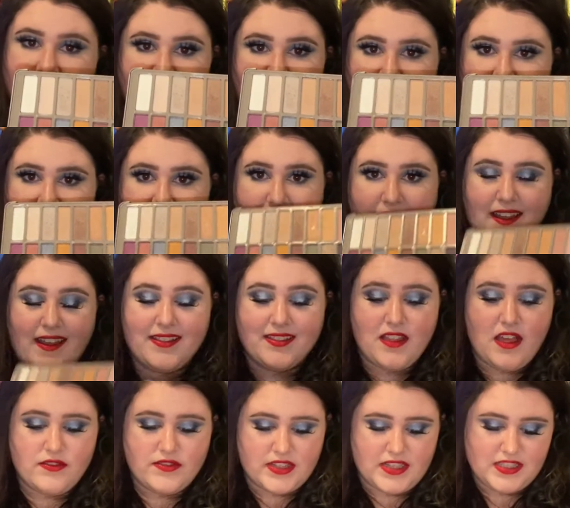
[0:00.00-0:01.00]
I
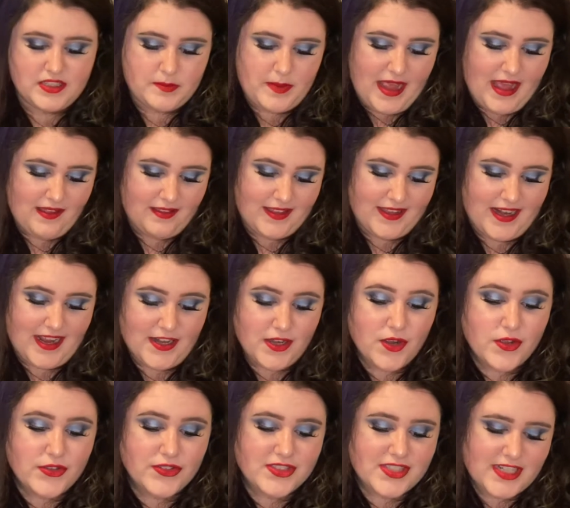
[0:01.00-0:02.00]
loved this palette. I
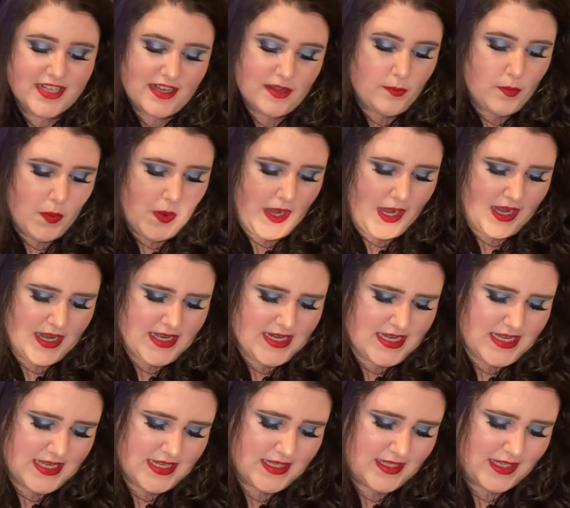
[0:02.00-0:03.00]
don't use it anymore
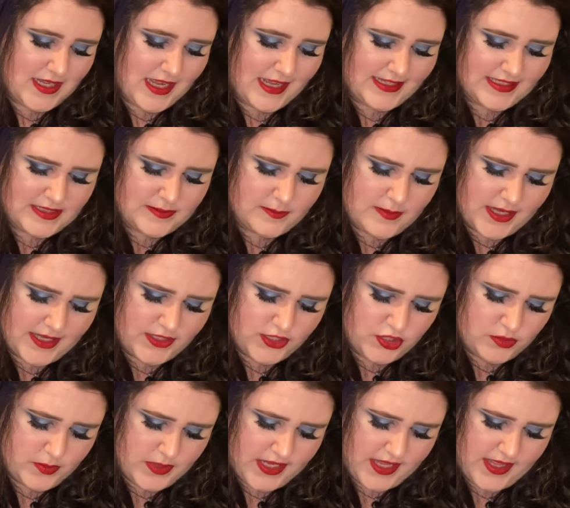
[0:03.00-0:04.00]
as
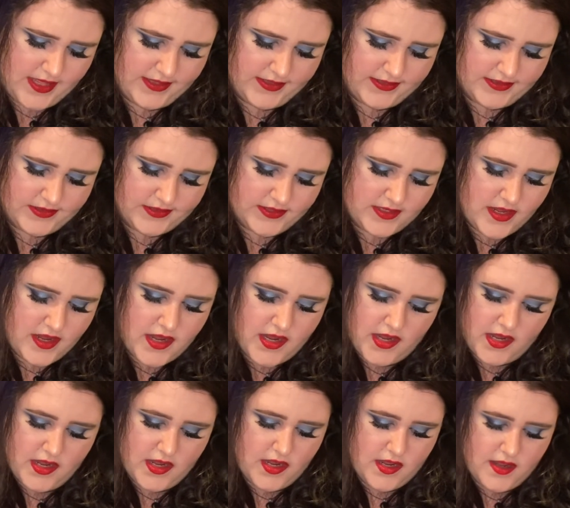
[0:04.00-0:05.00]
much because
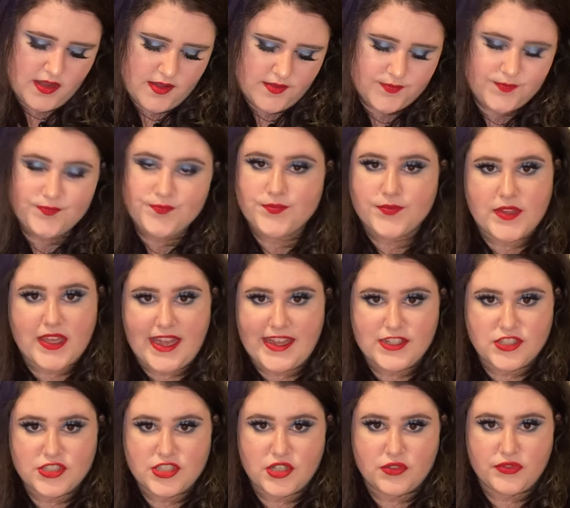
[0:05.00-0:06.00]
I
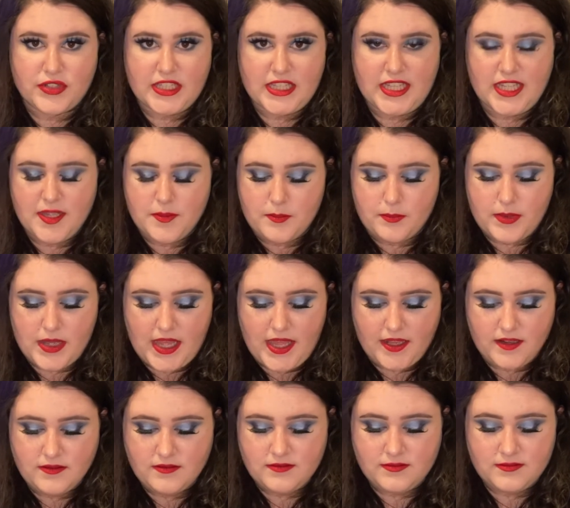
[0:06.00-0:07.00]
just don't really,
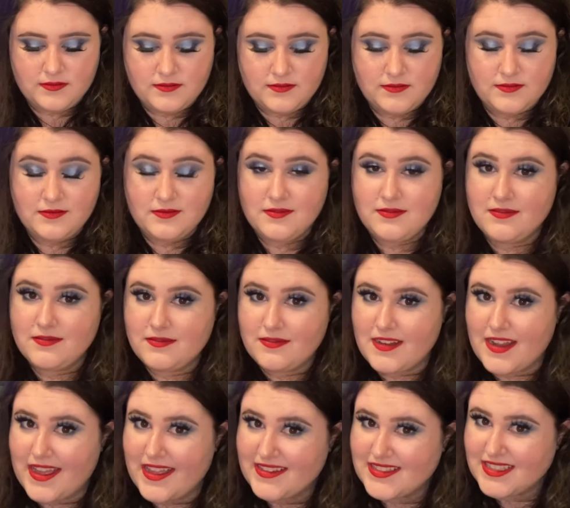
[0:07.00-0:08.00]
but
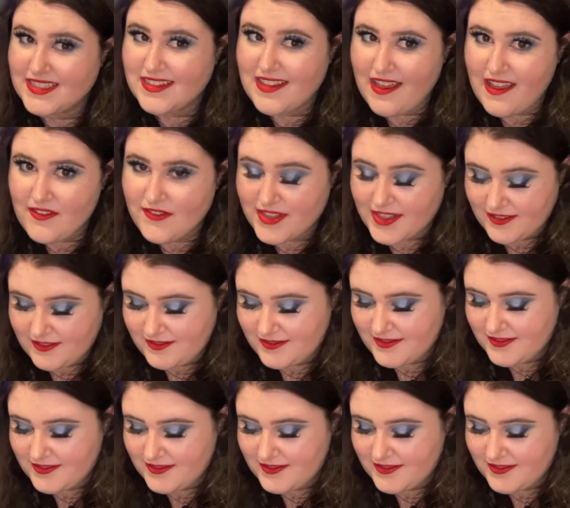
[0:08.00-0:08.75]
I still have it.